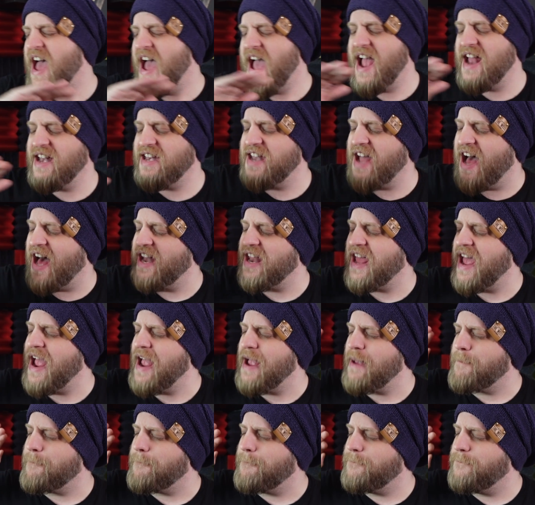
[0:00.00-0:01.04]
and not
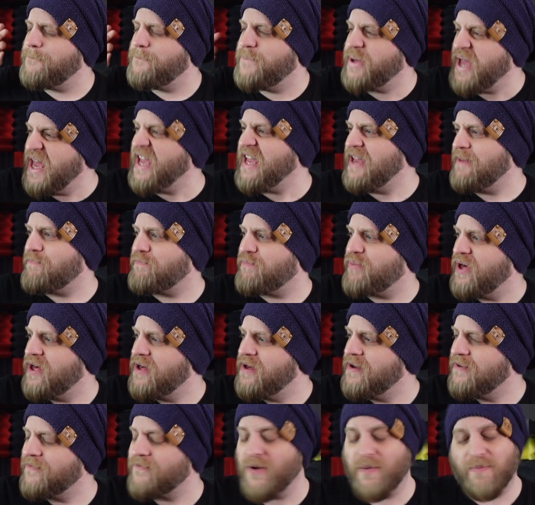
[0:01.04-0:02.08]
a peep
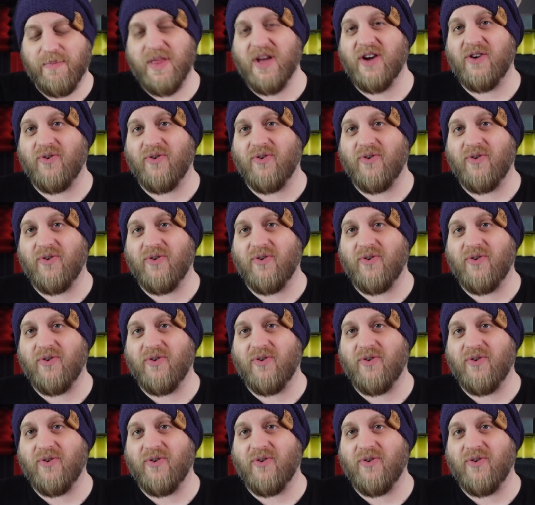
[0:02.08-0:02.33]
from the